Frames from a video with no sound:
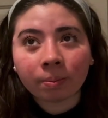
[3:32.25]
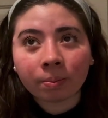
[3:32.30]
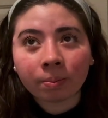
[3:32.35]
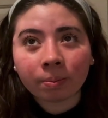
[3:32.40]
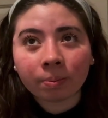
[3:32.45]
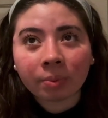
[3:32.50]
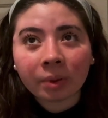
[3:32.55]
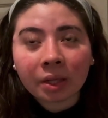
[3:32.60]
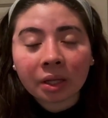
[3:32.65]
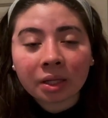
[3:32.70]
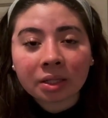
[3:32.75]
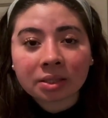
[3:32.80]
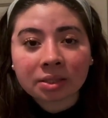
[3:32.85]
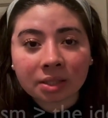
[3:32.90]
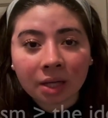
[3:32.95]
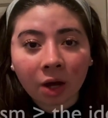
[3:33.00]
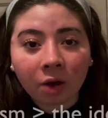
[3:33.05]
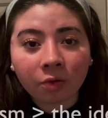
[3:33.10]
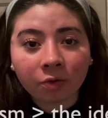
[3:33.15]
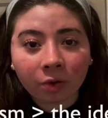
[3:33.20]
be
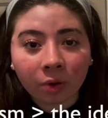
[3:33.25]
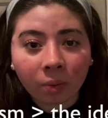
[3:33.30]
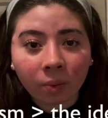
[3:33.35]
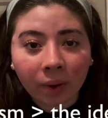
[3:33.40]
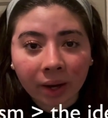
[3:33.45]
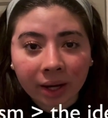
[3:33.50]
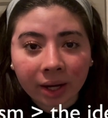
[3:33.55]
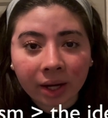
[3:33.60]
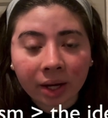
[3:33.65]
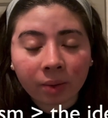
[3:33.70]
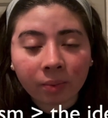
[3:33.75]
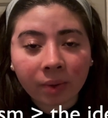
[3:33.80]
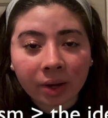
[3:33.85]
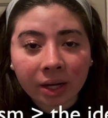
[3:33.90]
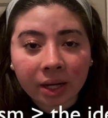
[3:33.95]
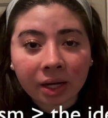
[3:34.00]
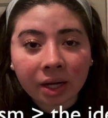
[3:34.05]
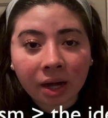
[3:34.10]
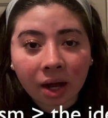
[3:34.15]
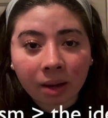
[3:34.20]
self-aware when
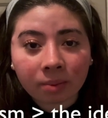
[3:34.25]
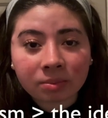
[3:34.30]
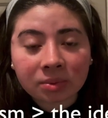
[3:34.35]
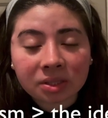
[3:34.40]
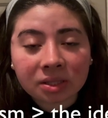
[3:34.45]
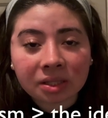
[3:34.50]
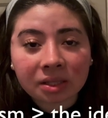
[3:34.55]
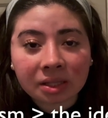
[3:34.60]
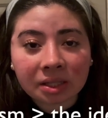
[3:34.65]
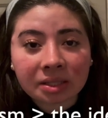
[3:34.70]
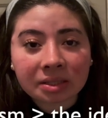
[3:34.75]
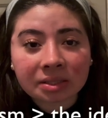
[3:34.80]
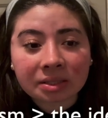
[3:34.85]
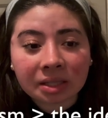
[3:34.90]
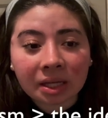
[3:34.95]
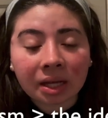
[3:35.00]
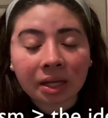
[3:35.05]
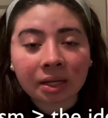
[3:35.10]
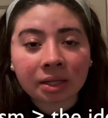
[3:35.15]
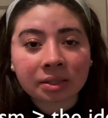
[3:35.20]
it comes to these
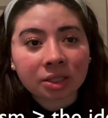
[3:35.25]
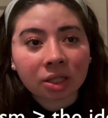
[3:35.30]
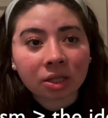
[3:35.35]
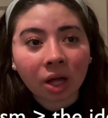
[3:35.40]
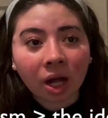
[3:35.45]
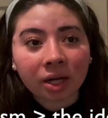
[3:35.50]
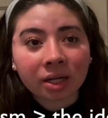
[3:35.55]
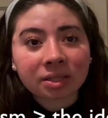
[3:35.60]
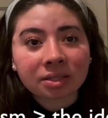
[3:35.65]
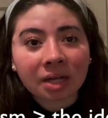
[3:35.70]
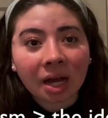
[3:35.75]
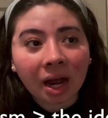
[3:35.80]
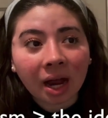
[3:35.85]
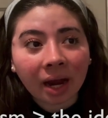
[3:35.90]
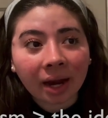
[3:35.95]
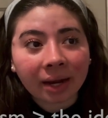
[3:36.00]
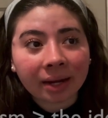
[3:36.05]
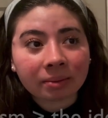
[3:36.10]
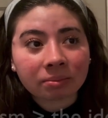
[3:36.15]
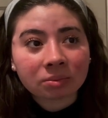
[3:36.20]
things. A lot of
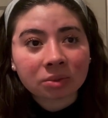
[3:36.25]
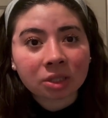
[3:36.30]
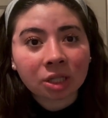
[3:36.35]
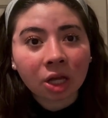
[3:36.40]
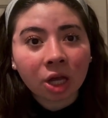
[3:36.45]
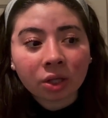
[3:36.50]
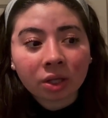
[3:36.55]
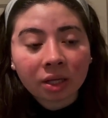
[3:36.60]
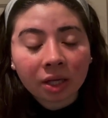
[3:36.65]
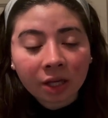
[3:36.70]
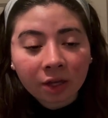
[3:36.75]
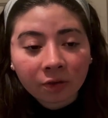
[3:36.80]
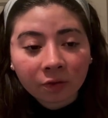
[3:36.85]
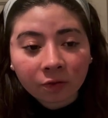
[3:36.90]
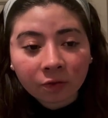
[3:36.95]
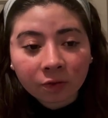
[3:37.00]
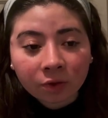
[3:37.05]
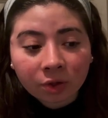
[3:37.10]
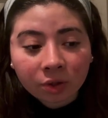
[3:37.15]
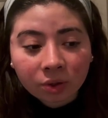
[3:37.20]
times,
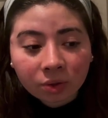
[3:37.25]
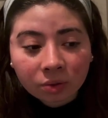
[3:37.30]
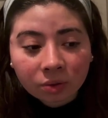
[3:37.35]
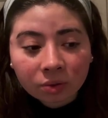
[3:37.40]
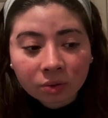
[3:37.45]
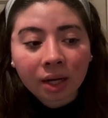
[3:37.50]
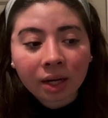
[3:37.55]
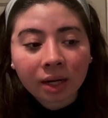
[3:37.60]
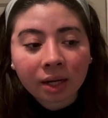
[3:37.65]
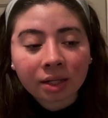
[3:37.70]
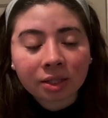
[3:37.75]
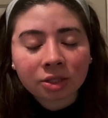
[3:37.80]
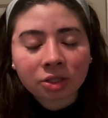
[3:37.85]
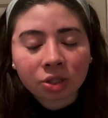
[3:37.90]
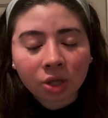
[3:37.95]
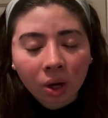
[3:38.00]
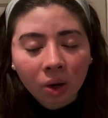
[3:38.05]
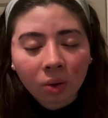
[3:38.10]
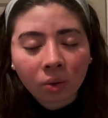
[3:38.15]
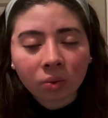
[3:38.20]
if you
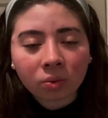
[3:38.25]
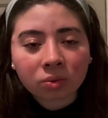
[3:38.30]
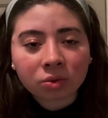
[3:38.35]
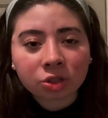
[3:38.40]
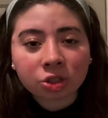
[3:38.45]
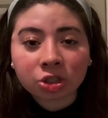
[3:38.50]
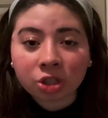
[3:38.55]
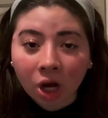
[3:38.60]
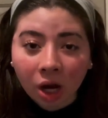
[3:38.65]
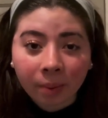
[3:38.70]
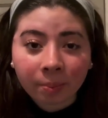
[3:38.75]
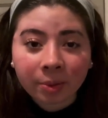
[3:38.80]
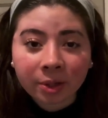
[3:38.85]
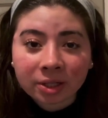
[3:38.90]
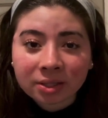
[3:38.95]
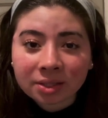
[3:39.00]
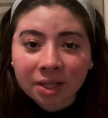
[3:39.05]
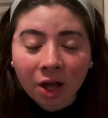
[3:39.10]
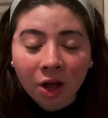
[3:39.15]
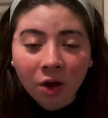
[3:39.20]
don't stop
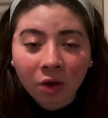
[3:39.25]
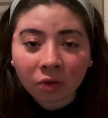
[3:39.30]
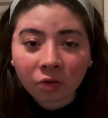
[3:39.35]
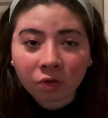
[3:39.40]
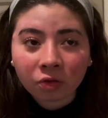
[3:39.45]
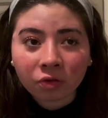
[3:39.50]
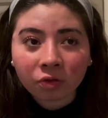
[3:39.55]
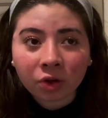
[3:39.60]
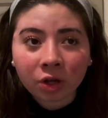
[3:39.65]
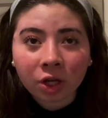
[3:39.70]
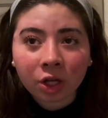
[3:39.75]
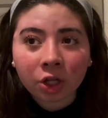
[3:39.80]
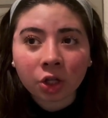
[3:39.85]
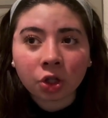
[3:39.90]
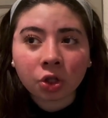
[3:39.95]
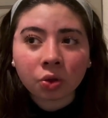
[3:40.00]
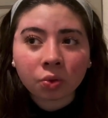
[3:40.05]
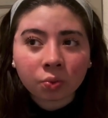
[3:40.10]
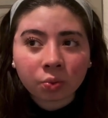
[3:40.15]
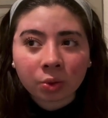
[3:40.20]
yourself,
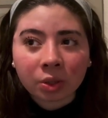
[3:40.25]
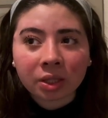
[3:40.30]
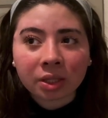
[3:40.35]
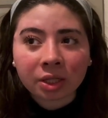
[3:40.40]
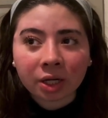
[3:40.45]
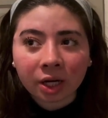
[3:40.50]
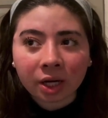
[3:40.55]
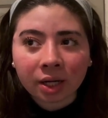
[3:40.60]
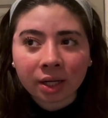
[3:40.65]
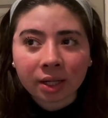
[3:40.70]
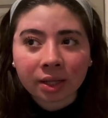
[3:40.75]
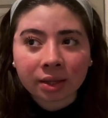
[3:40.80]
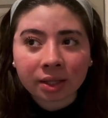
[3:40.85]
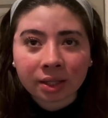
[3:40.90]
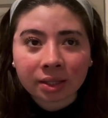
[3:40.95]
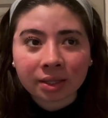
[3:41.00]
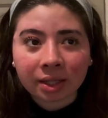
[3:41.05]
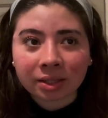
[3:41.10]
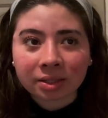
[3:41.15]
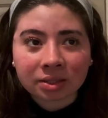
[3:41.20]
you really are going to
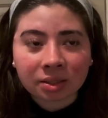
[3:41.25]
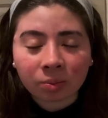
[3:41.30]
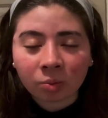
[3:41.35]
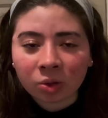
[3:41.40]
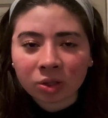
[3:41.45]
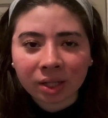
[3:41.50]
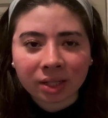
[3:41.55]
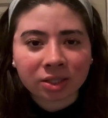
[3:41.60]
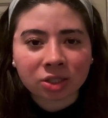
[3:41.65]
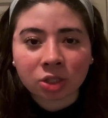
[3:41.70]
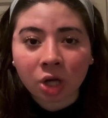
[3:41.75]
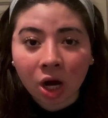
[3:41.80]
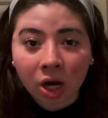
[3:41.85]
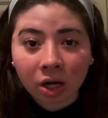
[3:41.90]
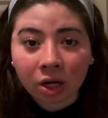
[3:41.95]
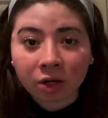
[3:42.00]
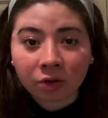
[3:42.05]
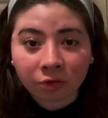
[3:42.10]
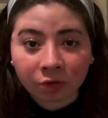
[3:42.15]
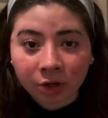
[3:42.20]
think that someone that's not
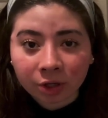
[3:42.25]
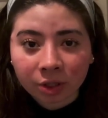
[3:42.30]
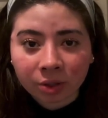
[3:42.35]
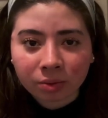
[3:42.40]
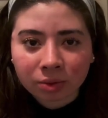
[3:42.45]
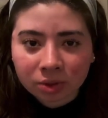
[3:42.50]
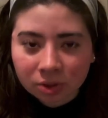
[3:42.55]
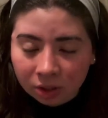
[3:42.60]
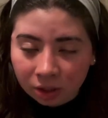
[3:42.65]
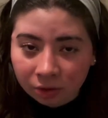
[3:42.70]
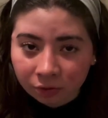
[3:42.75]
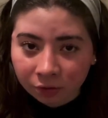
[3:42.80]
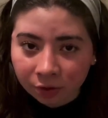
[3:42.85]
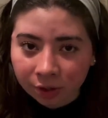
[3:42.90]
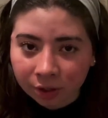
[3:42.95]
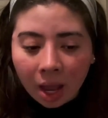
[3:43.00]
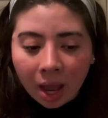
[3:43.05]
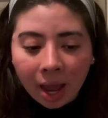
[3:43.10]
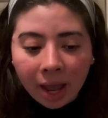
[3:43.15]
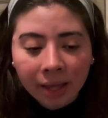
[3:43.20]
good for you is good for
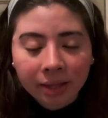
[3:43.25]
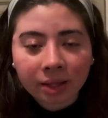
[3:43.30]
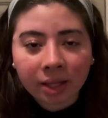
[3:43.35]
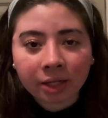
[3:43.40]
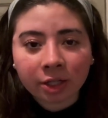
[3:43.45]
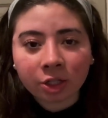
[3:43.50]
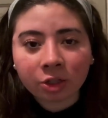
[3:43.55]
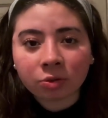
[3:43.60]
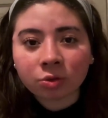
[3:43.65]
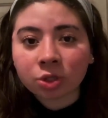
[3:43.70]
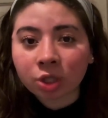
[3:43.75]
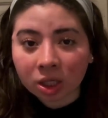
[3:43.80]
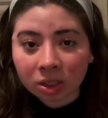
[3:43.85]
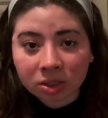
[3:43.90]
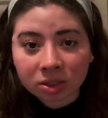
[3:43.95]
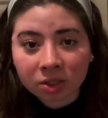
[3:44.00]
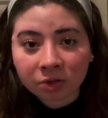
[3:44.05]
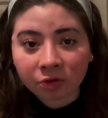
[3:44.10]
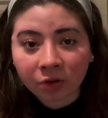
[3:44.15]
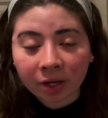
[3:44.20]
you, and then you
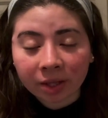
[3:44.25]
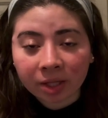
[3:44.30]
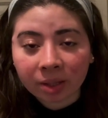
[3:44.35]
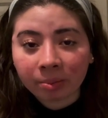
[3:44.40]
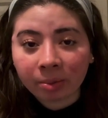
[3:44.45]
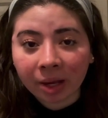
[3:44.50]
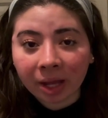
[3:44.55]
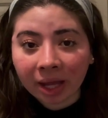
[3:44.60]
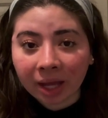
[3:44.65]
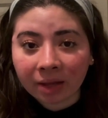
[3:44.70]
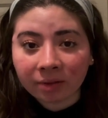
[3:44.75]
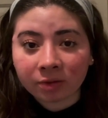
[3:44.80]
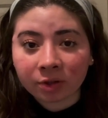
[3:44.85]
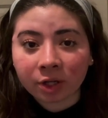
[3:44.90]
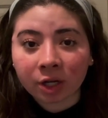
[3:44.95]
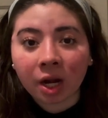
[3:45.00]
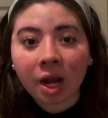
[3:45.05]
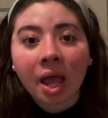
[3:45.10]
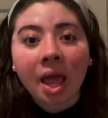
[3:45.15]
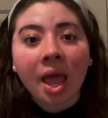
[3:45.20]
justify their
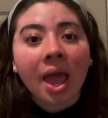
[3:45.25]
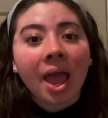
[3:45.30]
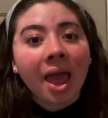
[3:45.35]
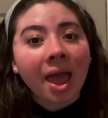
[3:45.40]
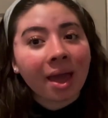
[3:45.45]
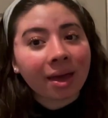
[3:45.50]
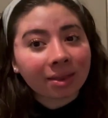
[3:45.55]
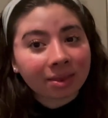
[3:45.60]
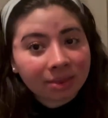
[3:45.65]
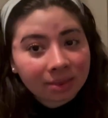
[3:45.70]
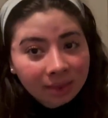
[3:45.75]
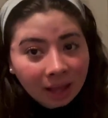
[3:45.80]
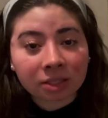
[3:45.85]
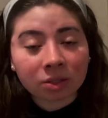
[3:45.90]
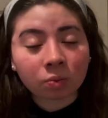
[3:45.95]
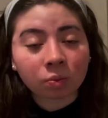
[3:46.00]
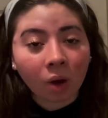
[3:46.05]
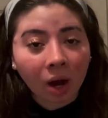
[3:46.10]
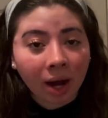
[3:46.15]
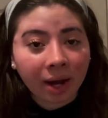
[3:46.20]
behavior. And that's
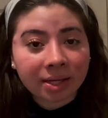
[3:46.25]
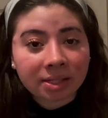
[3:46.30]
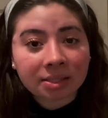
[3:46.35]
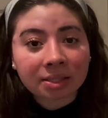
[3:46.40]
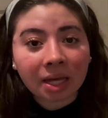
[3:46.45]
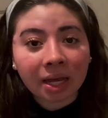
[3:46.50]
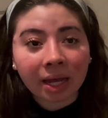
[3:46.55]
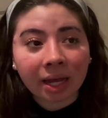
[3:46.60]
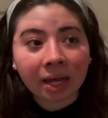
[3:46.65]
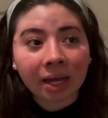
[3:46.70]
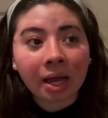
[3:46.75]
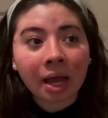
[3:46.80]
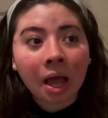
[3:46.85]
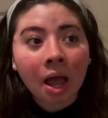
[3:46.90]
why I say